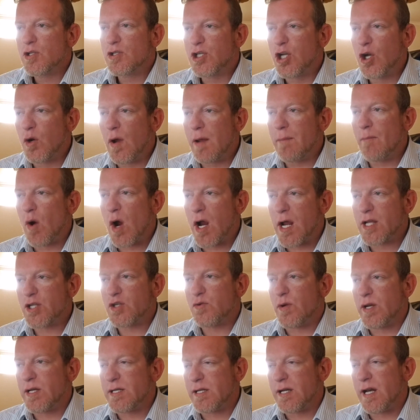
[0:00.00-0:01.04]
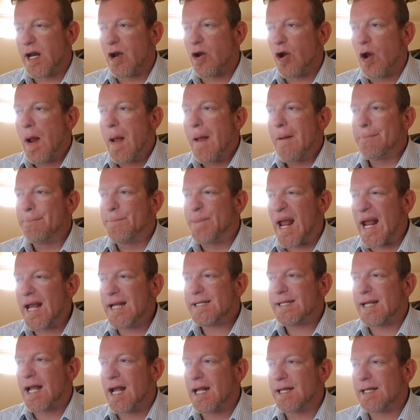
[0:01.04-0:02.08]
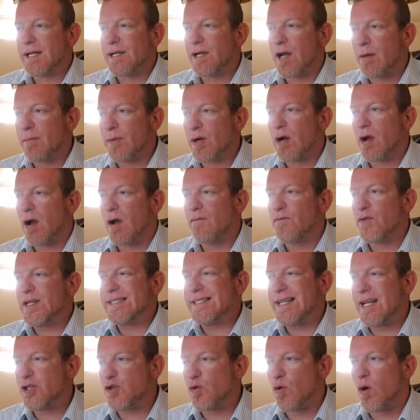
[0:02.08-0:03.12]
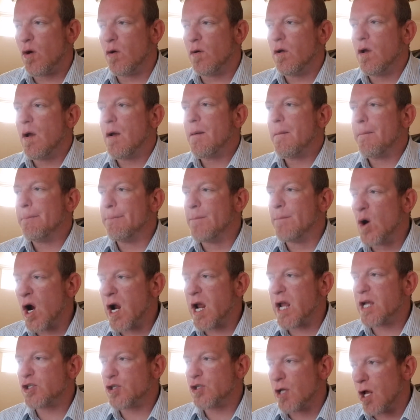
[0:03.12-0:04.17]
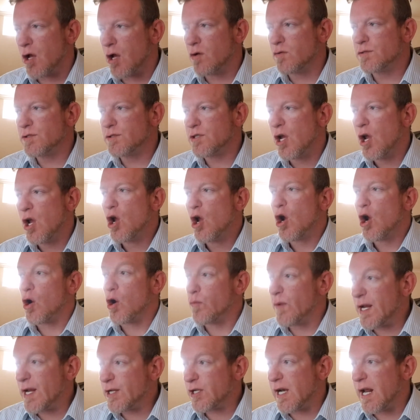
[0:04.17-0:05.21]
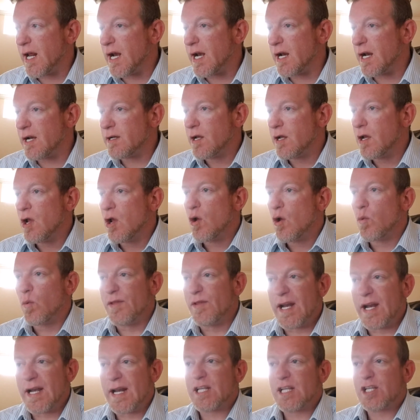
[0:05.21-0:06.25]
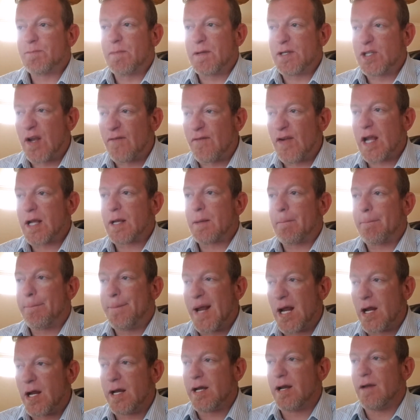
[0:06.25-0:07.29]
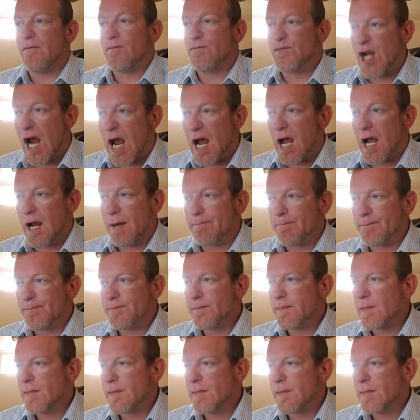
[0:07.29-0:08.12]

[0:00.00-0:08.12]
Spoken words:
to a mortgage originator based on the number of residual mortgage loans originated within a specific period of time,